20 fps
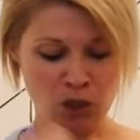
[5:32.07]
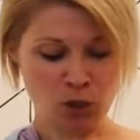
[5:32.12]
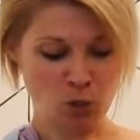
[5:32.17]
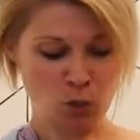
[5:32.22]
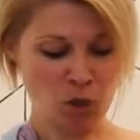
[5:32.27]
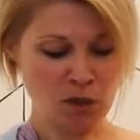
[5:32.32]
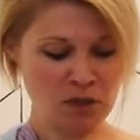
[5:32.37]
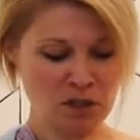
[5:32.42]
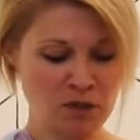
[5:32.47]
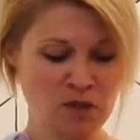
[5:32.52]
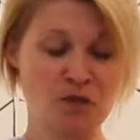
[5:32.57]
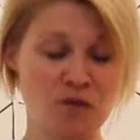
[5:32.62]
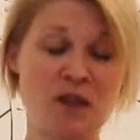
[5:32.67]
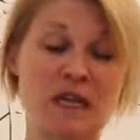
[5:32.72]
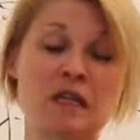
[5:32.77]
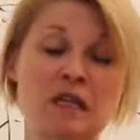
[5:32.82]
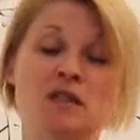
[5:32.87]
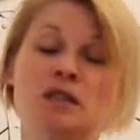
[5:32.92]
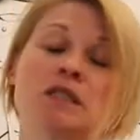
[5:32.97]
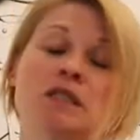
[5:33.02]
You want to
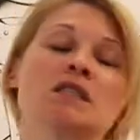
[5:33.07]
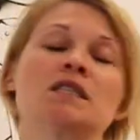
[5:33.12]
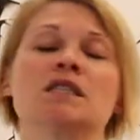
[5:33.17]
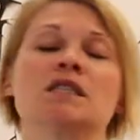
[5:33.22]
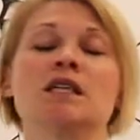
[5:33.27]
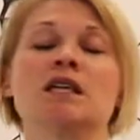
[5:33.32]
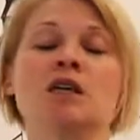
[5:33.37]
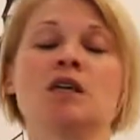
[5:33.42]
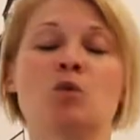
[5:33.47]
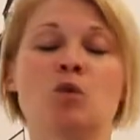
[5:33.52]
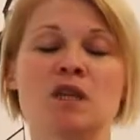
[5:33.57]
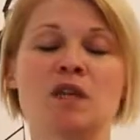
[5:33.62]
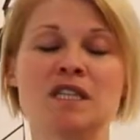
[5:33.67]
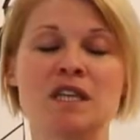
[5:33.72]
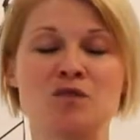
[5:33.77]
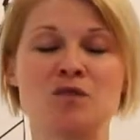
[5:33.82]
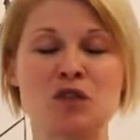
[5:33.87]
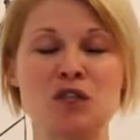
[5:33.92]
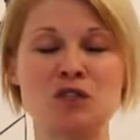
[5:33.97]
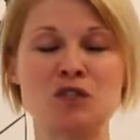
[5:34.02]
feel,
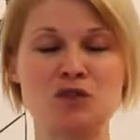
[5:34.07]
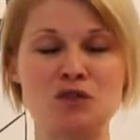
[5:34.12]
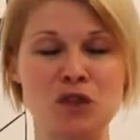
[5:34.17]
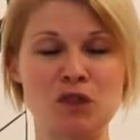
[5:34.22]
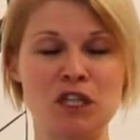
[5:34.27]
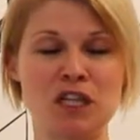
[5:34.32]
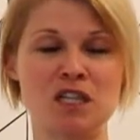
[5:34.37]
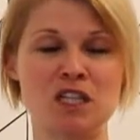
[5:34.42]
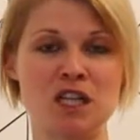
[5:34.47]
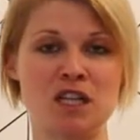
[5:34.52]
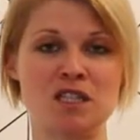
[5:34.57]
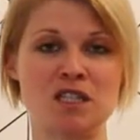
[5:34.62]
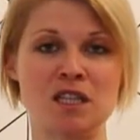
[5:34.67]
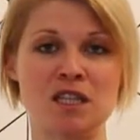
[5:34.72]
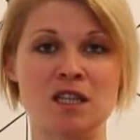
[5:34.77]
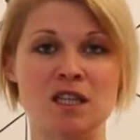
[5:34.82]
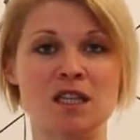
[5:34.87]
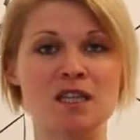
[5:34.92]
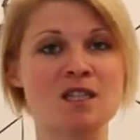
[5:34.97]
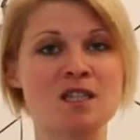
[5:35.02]
once everything's fully
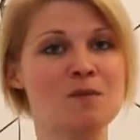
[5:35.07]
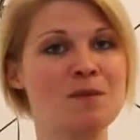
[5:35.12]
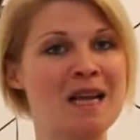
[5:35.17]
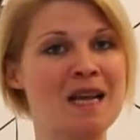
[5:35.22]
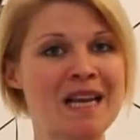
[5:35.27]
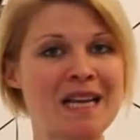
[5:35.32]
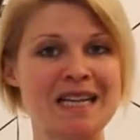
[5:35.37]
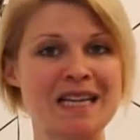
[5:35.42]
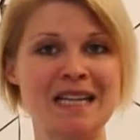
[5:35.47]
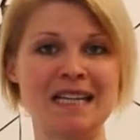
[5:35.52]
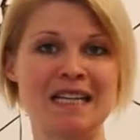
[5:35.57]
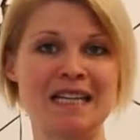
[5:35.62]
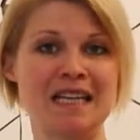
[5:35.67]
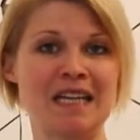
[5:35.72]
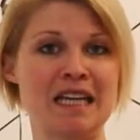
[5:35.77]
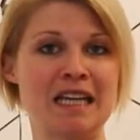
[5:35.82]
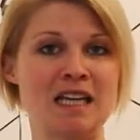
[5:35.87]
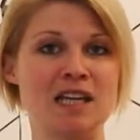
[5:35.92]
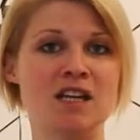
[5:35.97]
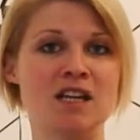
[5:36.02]
adjusted, that it's
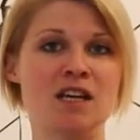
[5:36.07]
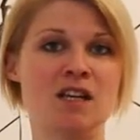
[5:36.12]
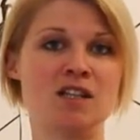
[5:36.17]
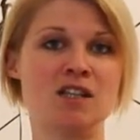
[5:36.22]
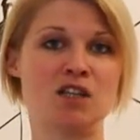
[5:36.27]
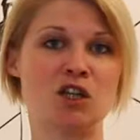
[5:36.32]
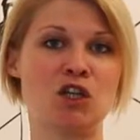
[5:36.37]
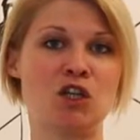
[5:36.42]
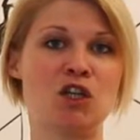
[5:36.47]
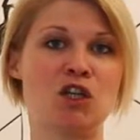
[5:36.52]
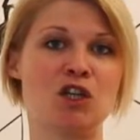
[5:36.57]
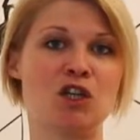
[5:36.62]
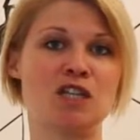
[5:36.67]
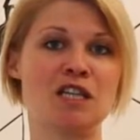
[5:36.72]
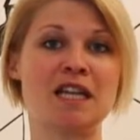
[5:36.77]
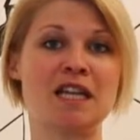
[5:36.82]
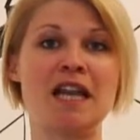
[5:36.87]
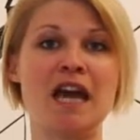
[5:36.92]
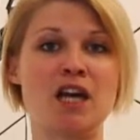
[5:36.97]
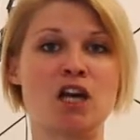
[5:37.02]
completely secure
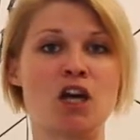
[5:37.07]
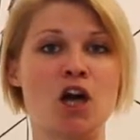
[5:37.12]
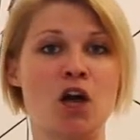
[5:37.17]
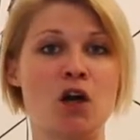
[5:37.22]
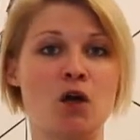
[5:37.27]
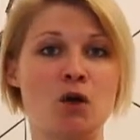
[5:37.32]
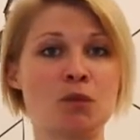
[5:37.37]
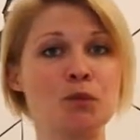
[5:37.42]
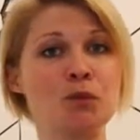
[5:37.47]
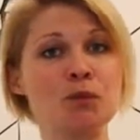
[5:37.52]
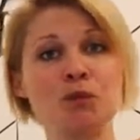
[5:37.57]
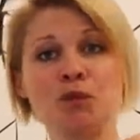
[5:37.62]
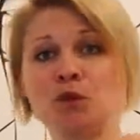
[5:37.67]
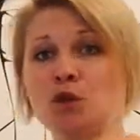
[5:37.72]
to let go.